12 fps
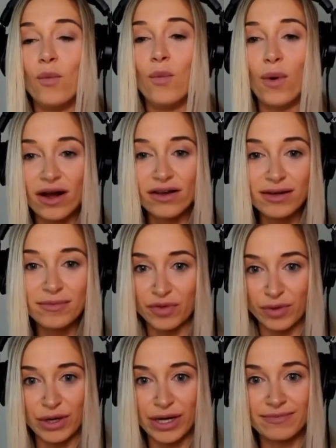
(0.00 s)
walked them
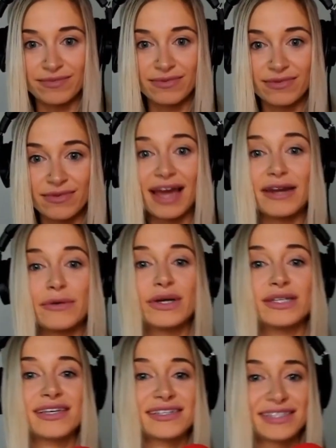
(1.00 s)
through it, and it
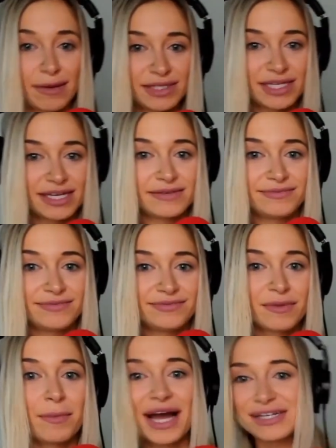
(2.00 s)
was accepted.
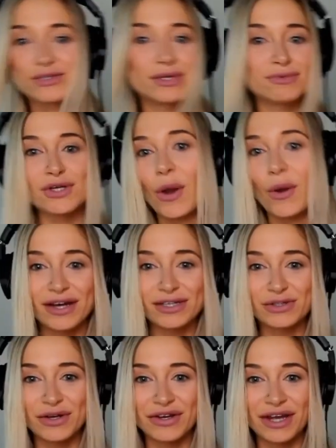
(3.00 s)
My dream to go to
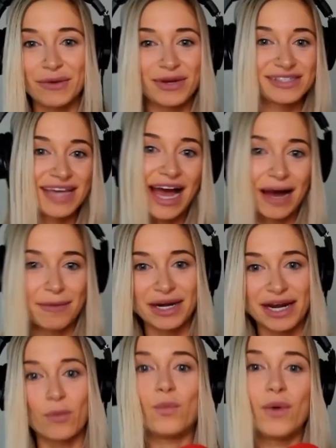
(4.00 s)
Australia was
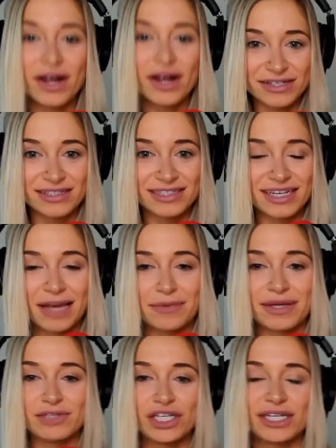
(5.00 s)
happening 1 year into
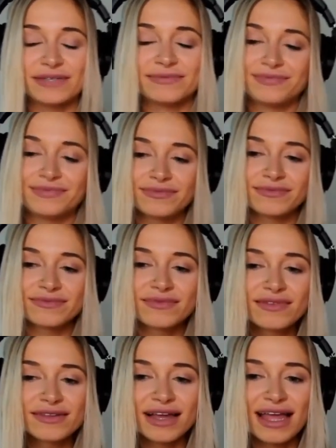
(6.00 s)
KPMG.
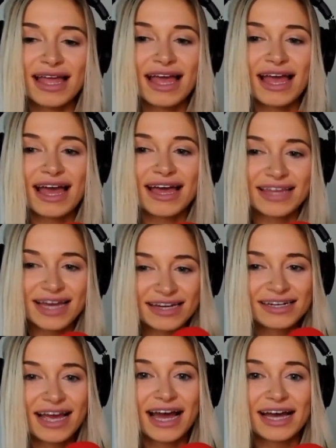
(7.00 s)
And
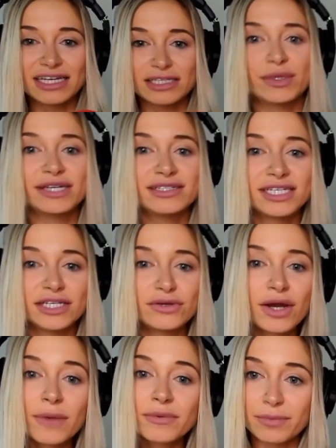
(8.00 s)
then as we
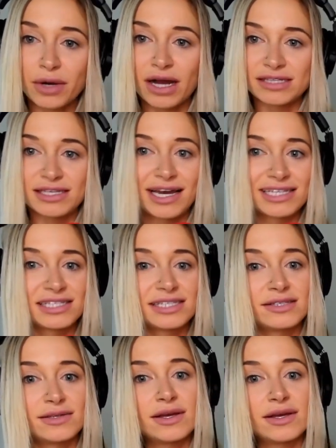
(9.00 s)
continued on with the process,